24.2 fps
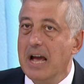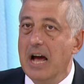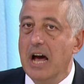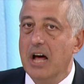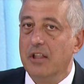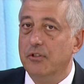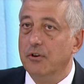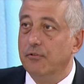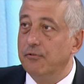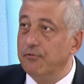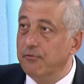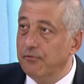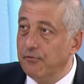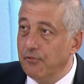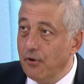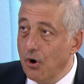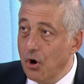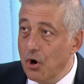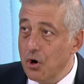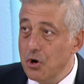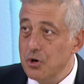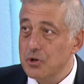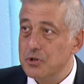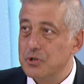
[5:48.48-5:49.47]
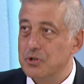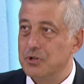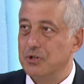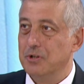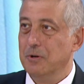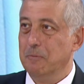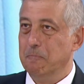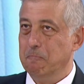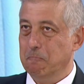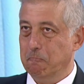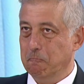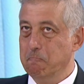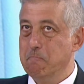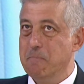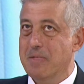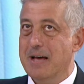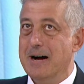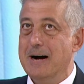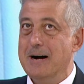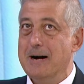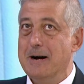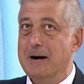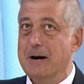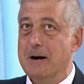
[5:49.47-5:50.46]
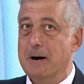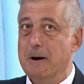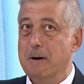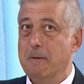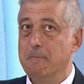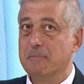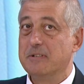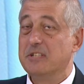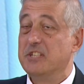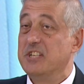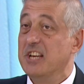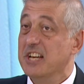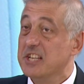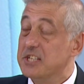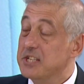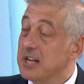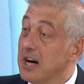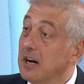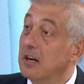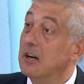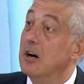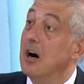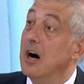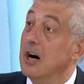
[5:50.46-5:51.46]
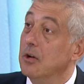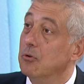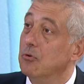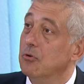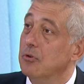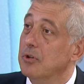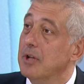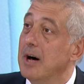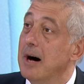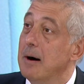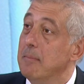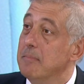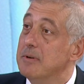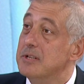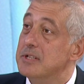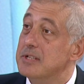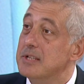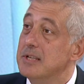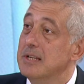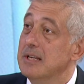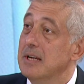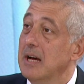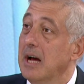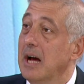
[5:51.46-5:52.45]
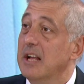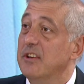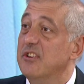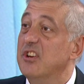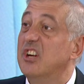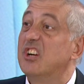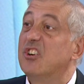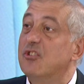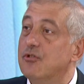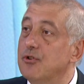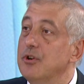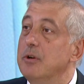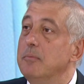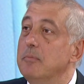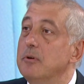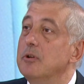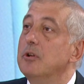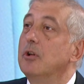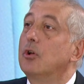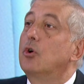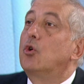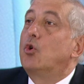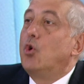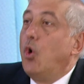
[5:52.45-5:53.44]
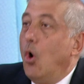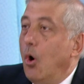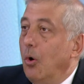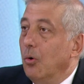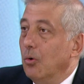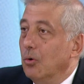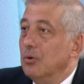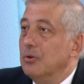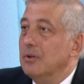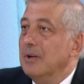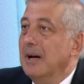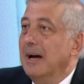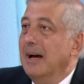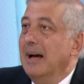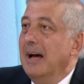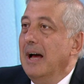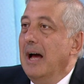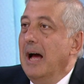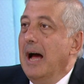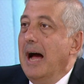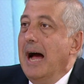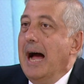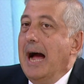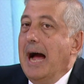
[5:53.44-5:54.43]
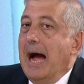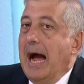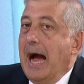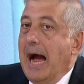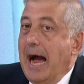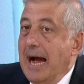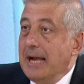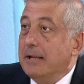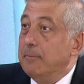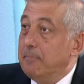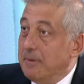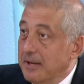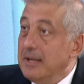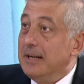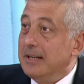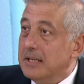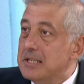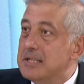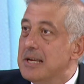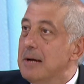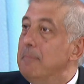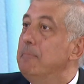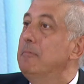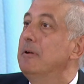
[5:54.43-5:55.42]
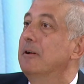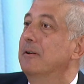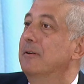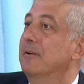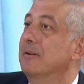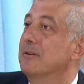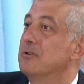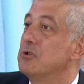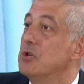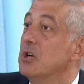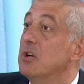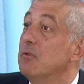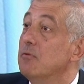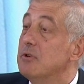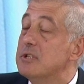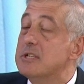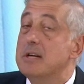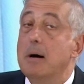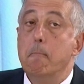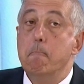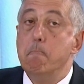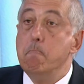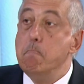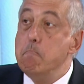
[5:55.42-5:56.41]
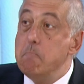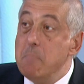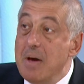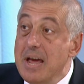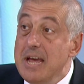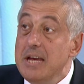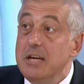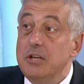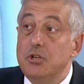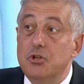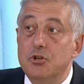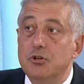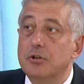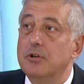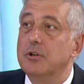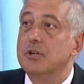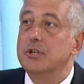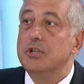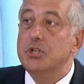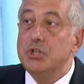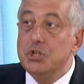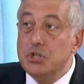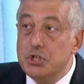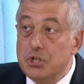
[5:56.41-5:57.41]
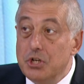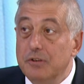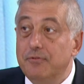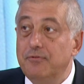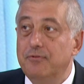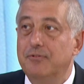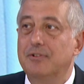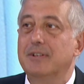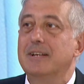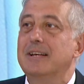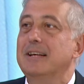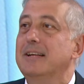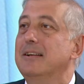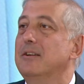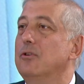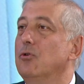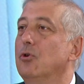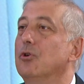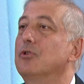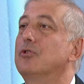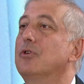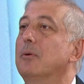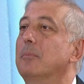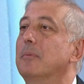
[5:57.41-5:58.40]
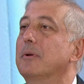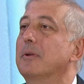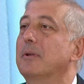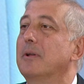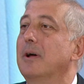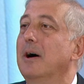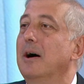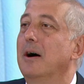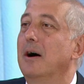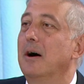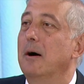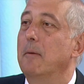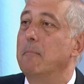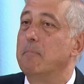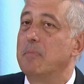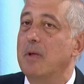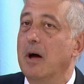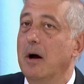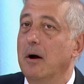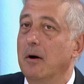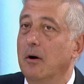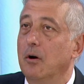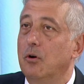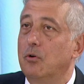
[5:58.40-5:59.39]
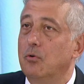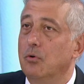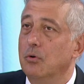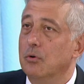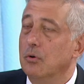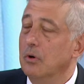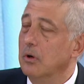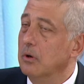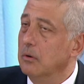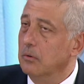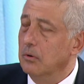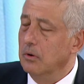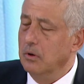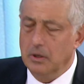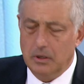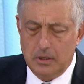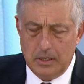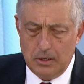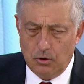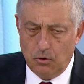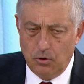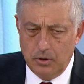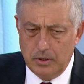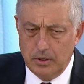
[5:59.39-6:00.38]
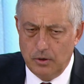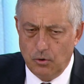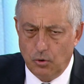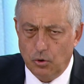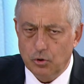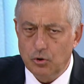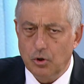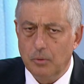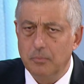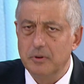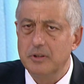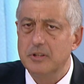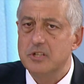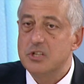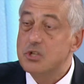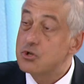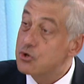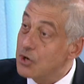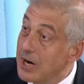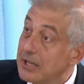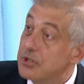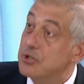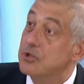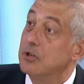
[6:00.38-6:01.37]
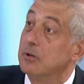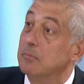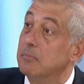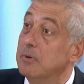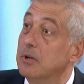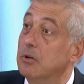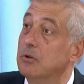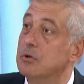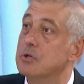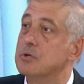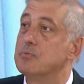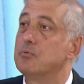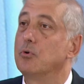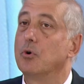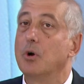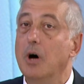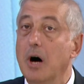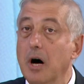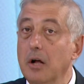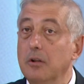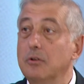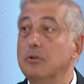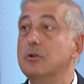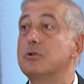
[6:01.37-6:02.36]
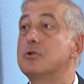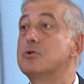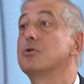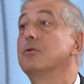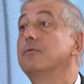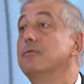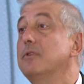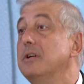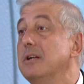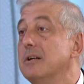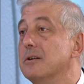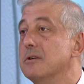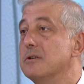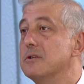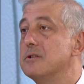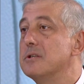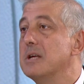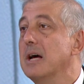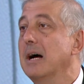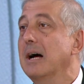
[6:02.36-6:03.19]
the first uh, ceza kanunnamesi, the criminal code had been accepted. So it was a major shift in the Ottoman, uh, uh, uh, uh Ottoman structure because for hundreds of years